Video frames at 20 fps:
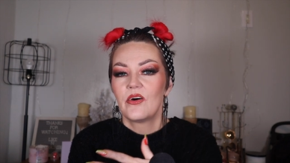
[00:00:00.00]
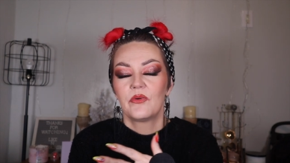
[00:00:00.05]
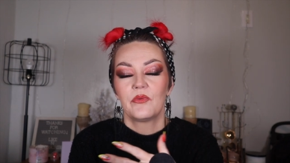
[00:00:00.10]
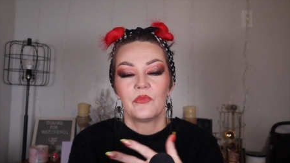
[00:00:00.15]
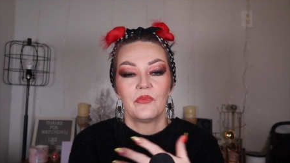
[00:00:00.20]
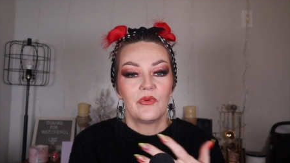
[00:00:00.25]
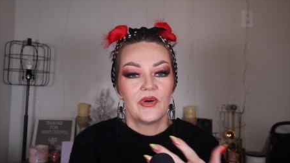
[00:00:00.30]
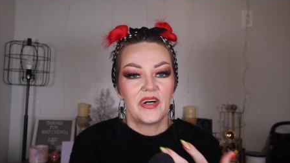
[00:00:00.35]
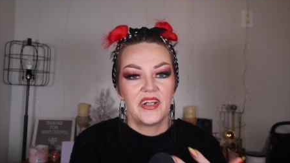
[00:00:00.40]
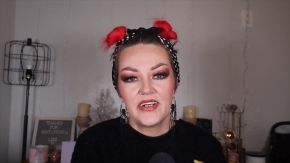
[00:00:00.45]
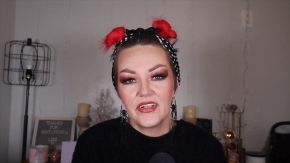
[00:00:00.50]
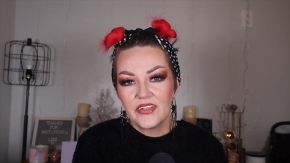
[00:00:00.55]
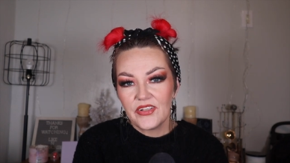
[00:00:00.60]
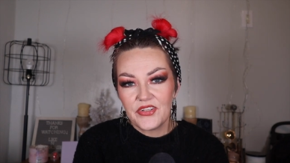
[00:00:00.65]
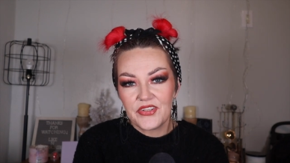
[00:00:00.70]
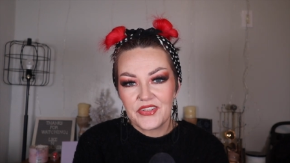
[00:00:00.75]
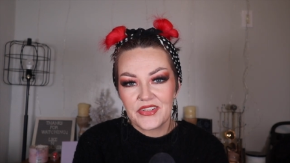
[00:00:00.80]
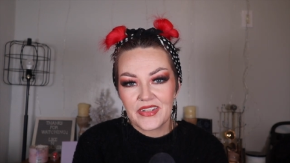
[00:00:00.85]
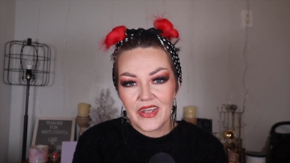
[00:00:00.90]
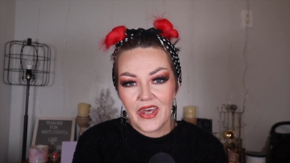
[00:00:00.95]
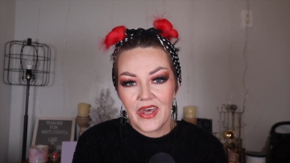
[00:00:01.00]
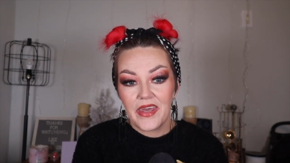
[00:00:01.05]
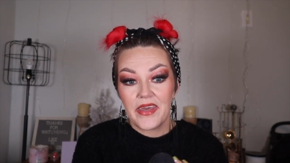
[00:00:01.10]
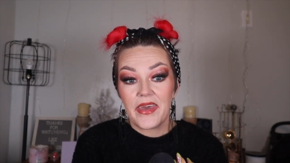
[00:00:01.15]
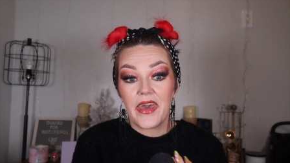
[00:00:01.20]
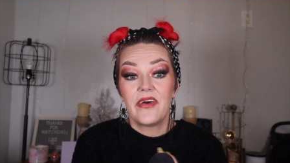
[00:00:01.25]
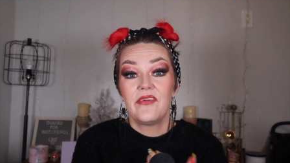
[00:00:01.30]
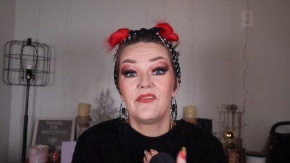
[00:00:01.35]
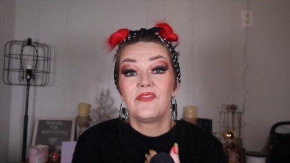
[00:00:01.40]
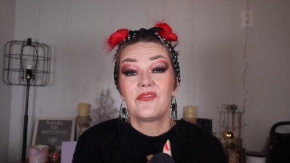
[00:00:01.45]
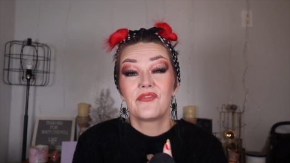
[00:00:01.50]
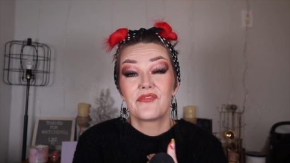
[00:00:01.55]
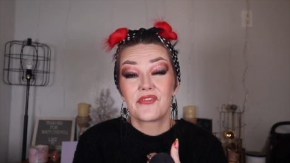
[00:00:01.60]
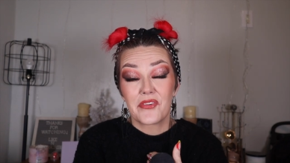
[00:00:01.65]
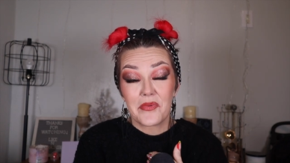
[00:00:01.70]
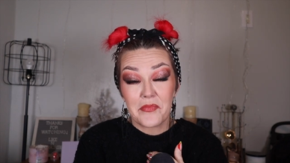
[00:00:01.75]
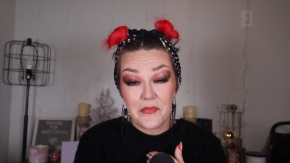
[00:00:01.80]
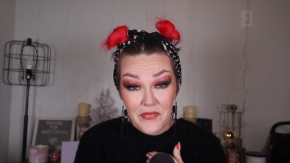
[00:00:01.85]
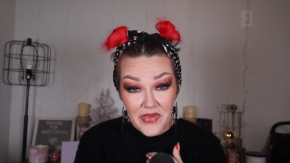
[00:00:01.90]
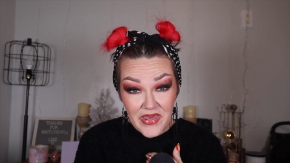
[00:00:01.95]
what it looks like. And
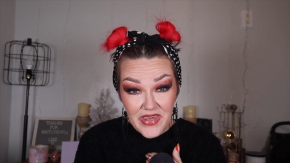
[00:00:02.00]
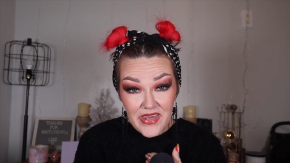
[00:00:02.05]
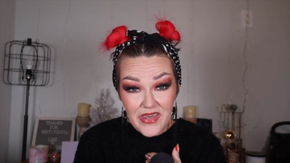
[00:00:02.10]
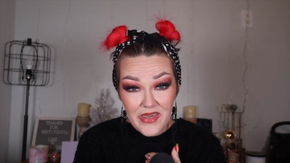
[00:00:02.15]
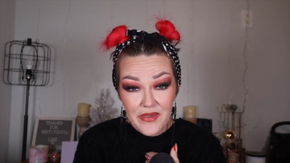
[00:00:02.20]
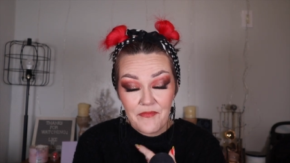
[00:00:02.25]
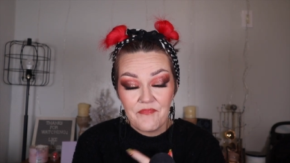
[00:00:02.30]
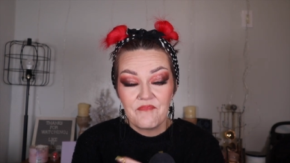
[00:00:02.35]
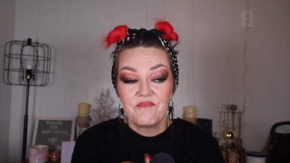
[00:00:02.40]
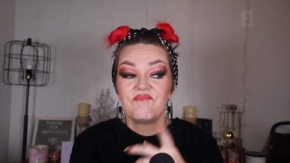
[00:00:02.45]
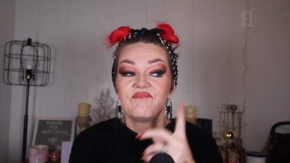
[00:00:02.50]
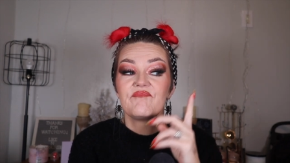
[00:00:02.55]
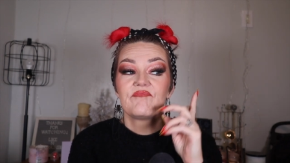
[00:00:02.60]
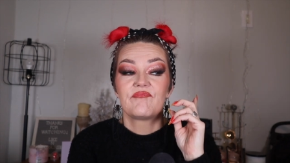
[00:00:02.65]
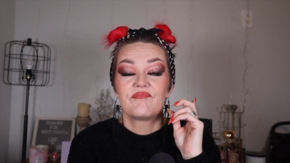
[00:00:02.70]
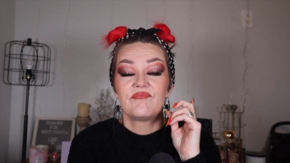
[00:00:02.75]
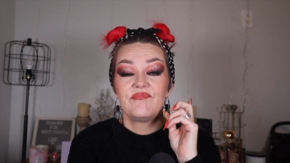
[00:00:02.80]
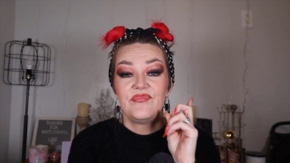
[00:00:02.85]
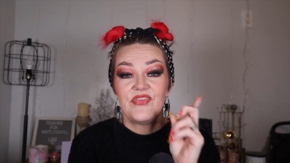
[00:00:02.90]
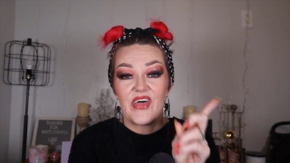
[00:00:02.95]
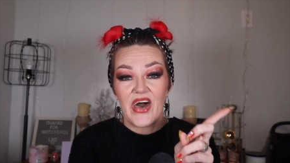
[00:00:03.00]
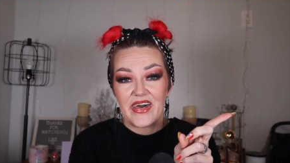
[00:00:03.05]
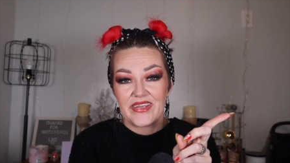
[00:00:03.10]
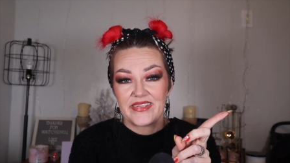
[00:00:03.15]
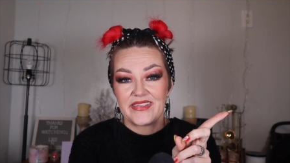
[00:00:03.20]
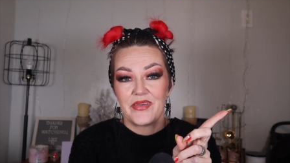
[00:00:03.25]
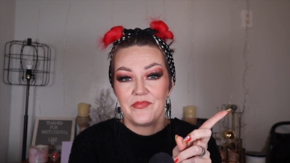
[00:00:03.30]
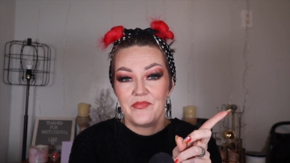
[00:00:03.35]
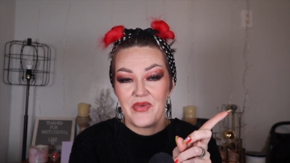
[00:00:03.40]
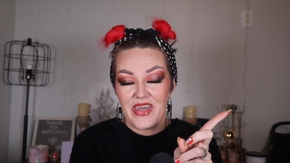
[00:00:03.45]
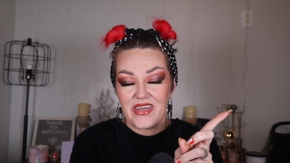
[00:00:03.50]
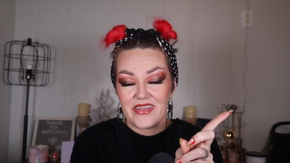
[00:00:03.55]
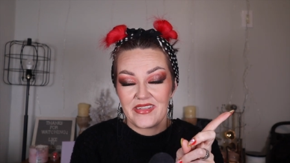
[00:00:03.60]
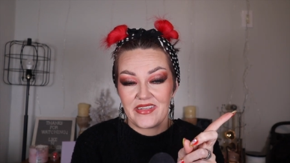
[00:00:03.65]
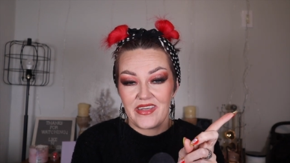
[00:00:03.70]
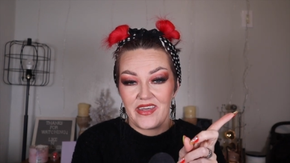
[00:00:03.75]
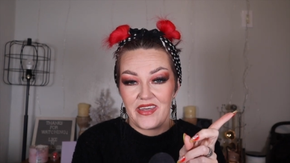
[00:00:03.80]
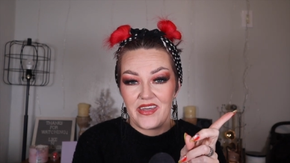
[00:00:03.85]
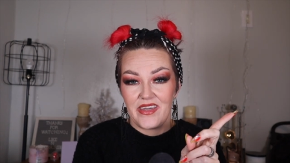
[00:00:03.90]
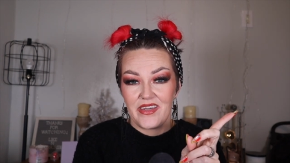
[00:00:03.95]
for me, that's
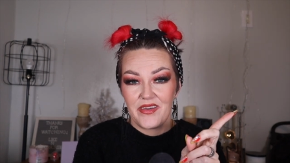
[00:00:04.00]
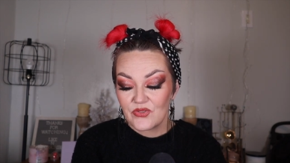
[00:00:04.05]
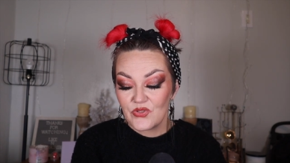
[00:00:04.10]
amazing.